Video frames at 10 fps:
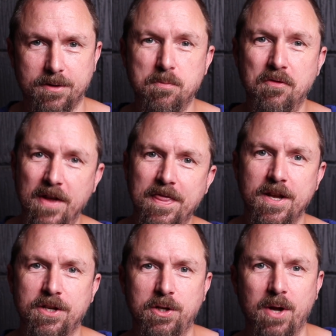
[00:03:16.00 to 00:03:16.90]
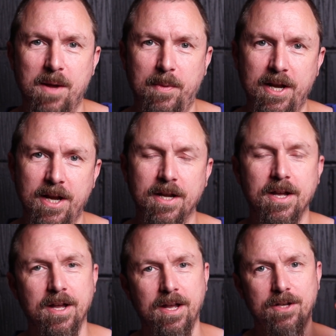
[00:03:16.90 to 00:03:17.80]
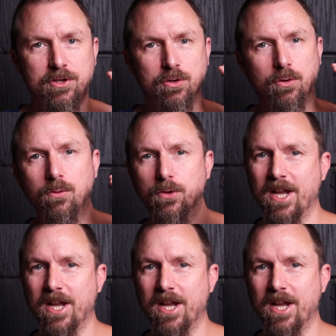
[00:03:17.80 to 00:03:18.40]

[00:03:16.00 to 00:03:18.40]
To prevent the issue happening, ensure all the